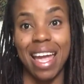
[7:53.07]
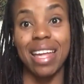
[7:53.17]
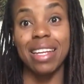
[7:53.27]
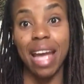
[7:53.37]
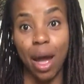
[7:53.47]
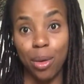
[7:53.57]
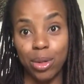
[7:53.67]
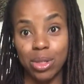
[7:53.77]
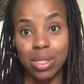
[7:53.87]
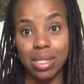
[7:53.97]
and
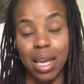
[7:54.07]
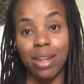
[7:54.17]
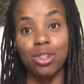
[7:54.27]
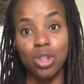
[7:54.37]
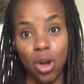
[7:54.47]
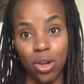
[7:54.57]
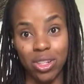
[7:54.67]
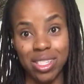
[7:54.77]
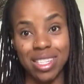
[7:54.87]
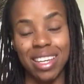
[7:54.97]
cowls and
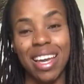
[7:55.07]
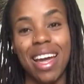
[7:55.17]
shawls.